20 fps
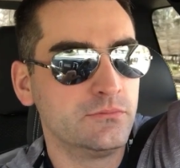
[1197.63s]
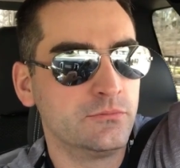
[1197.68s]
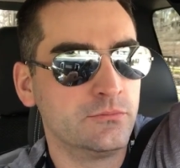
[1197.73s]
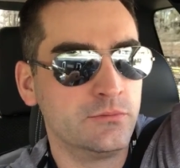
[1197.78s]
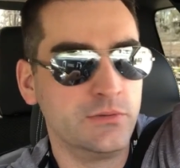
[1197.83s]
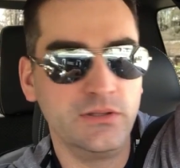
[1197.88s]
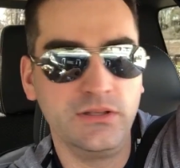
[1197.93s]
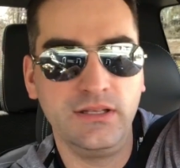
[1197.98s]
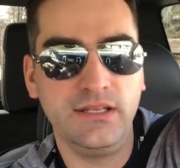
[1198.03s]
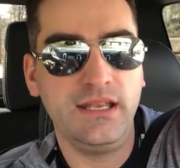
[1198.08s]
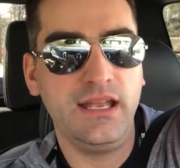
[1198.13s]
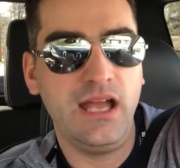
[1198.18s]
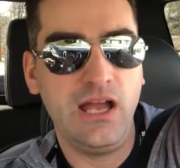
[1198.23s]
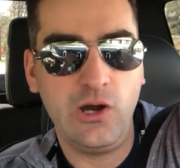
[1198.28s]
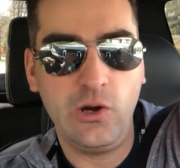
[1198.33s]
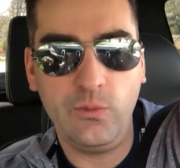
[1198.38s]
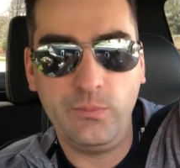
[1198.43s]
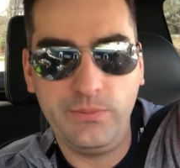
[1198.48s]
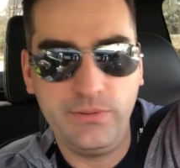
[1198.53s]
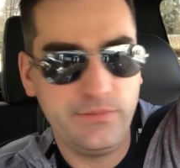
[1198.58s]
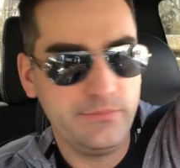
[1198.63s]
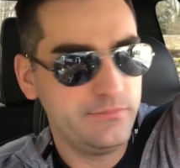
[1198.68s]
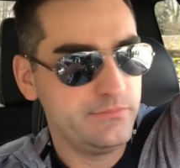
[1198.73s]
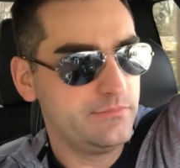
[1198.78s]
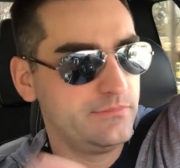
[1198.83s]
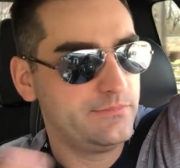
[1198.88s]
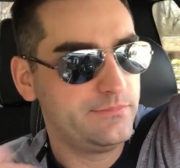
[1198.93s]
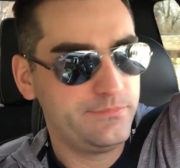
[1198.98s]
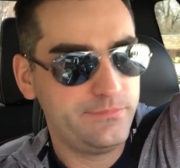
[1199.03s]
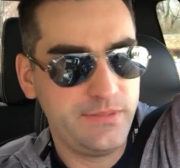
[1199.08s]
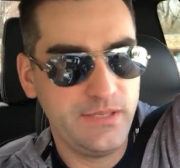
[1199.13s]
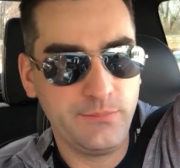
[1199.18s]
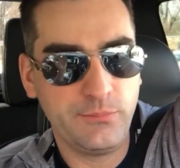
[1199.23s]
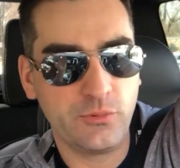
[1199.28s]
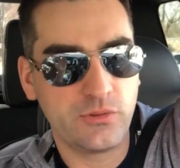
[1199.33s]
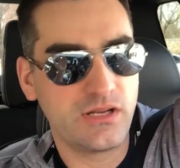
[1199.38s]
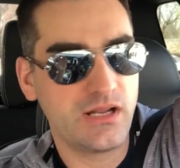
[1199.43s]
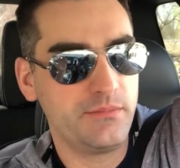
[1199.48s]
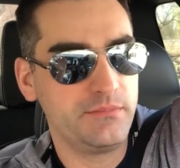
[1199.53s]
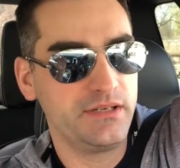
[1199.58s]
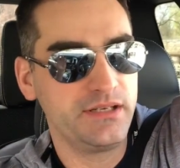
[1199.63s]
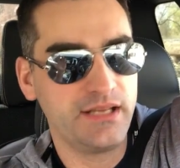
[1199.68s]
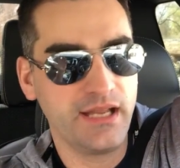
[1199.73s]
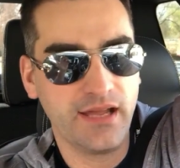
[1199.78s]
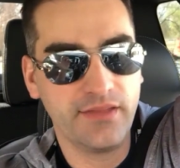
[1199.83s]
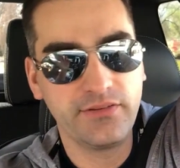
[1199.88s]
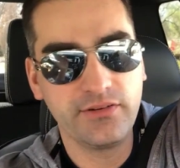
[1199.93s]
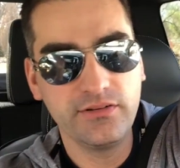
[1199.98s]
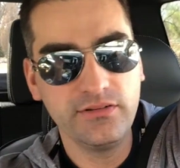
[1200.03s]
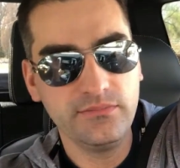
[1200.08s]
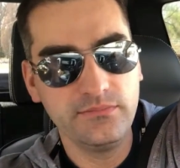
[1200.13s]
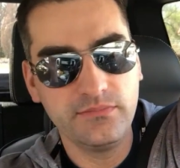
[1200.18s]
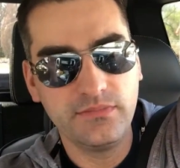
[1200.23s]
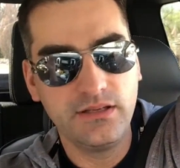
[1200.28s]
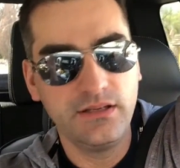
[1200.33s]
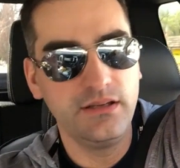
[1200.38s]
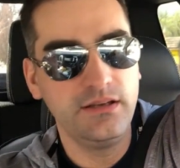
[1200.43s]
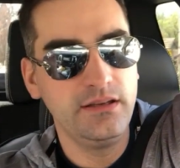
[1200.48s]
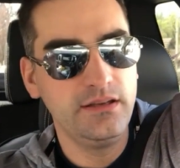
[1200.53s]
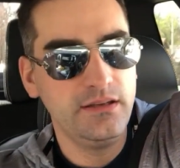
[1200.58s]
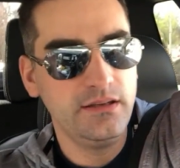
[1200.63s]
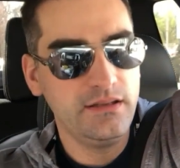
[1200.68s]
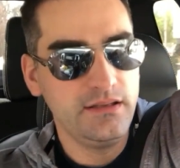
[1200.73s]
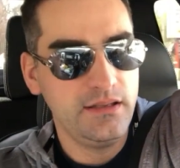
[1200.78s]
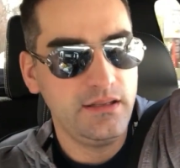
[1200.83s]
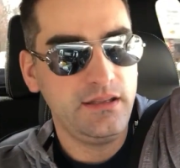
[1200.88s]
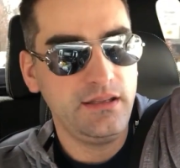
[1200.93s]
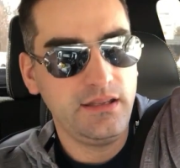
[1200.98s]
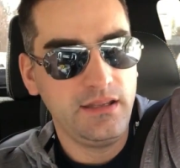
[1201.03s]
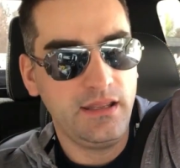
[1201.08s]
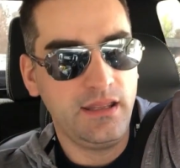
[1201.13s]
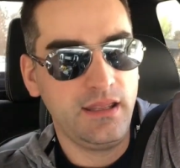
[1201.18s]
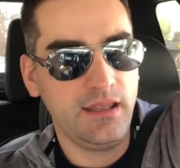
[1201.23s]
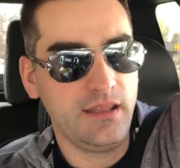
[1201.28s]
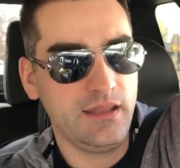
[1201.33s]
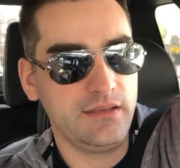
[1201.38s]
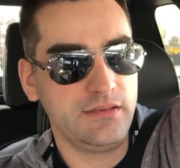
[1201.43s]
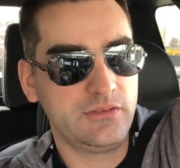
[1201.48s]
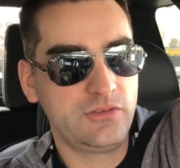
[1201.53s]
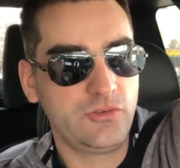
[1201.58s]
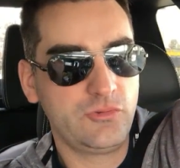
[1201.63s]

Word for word: really help people come together and